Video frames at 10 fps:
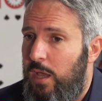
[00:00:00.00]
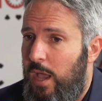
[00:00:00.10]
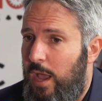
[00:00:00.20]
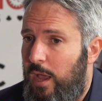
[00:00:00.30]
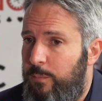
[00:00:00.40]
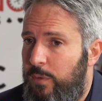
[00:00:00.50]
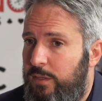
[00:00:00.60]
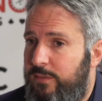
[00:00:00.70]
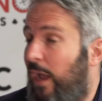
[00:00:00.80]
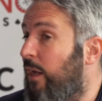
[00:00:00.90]

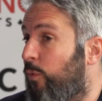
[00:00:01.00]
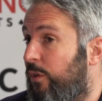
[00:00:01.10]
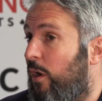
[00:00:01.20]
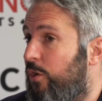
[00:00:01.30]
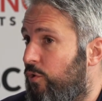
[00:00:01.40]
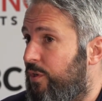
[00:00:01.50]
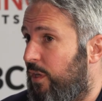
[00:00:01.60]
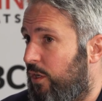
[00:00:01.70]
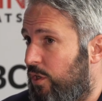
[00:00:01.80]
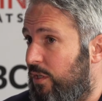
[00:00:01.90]
tied with their
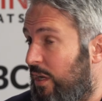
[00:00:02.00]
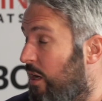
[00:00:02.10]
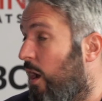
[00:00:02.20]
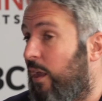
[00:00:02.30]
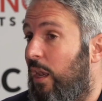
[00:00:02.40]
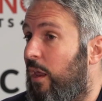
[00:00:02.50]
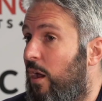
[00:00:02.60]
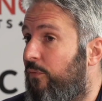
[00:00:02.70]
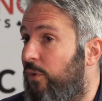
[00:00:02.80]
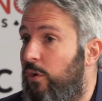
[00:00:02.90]
jurisdictions, and luckily
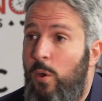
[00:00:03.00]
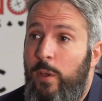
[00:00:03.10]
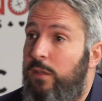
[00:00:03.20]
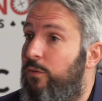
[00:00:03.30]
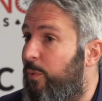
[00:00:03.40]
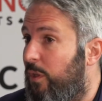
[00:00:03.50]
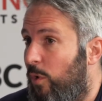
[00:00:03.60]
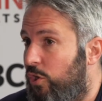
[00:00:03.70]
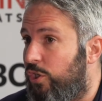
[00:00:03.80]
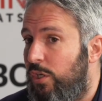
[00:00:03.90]
enough, they're going into pretty
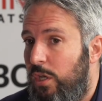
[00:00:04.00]
much